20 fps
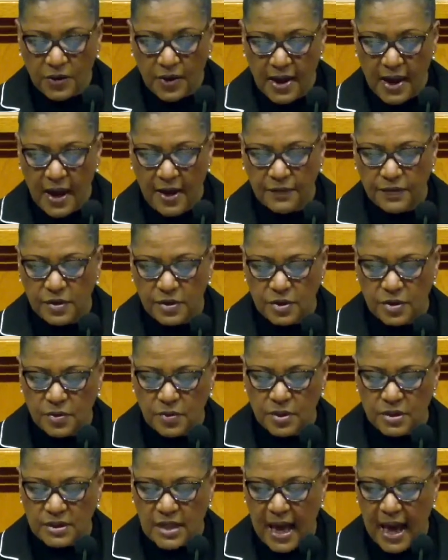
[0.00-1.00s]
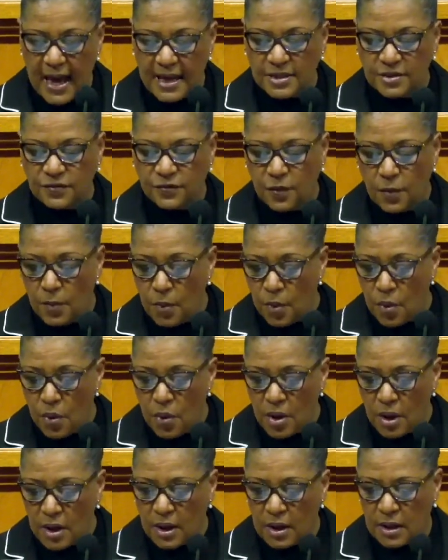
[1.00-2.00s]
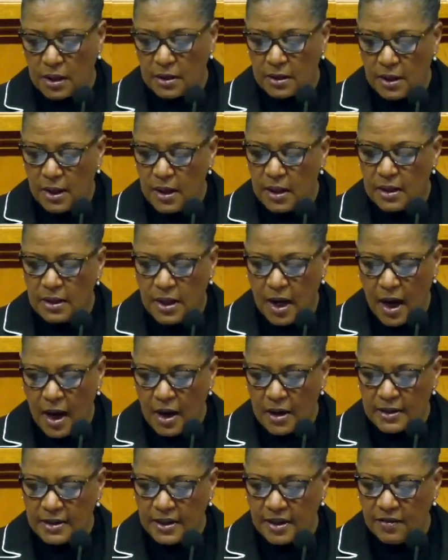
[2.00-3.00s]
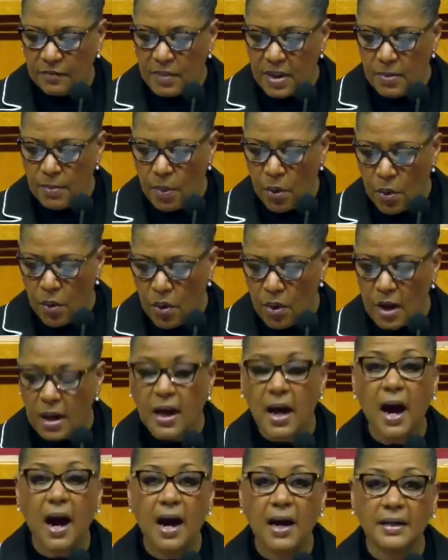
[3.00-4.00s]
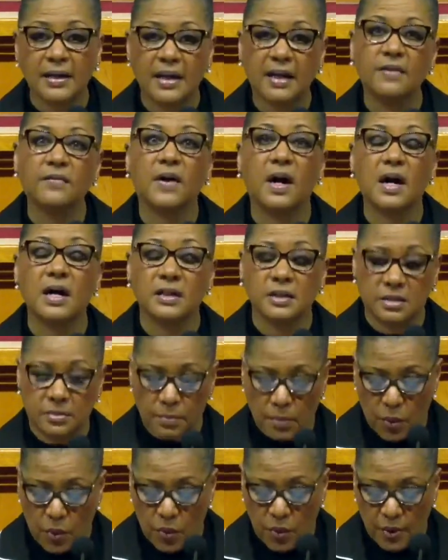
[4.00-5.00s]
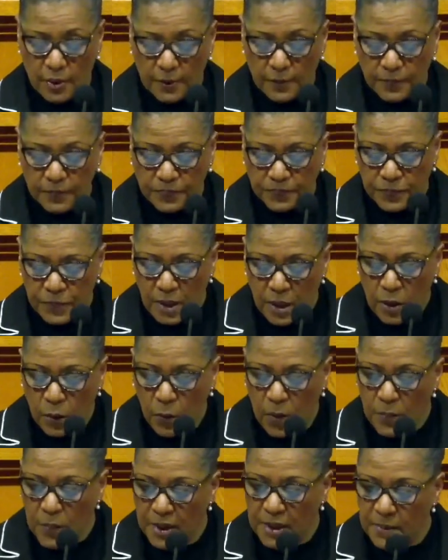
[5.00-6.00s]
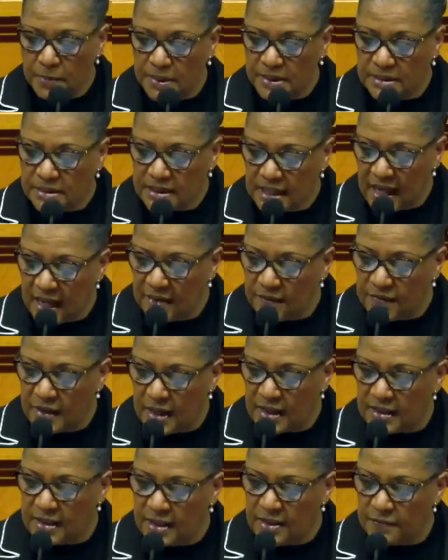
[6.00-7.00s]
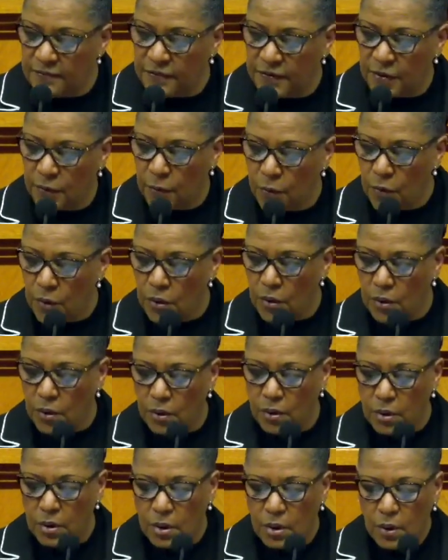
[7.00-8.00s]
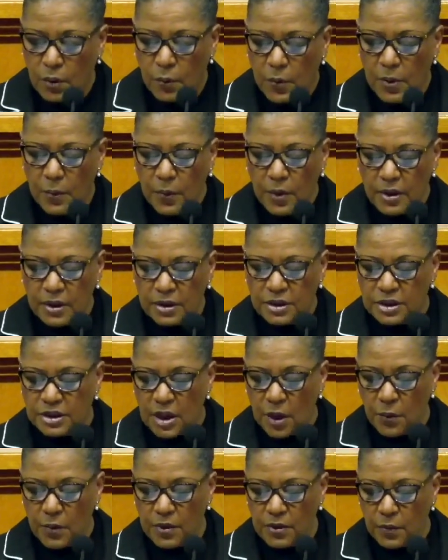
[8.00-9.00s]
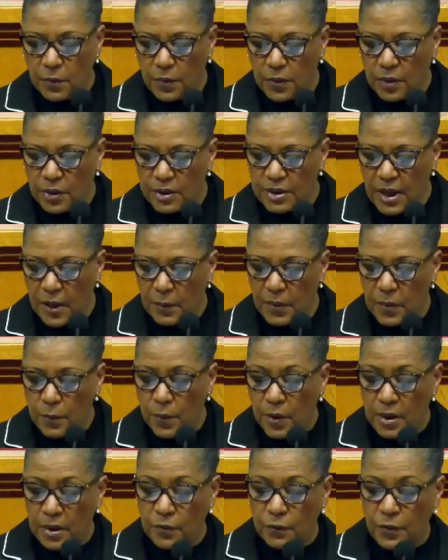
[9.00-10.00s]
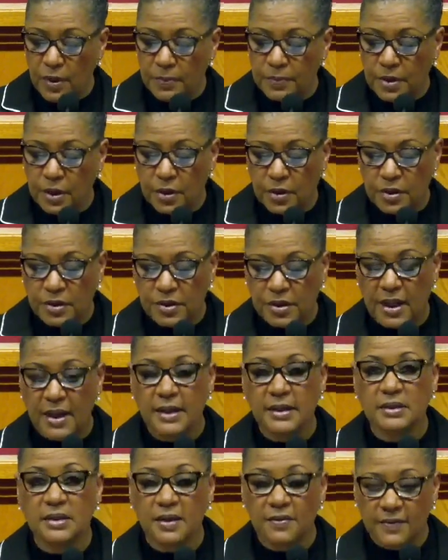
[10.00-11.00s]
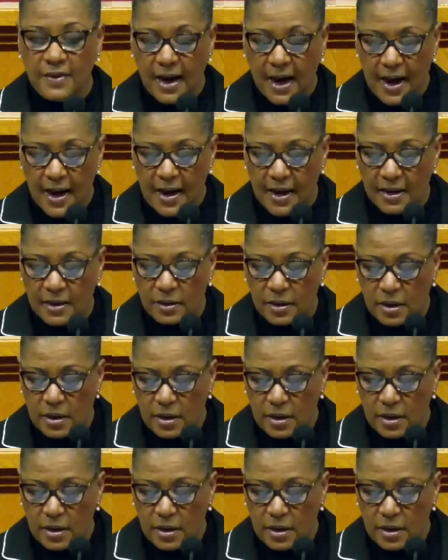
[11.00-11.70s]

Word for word: they have to do is ask for more. God, give me more. God, give us more. We want to be saved, yet live for the world. We want to sow in the world, yet we want to reap the good things of God.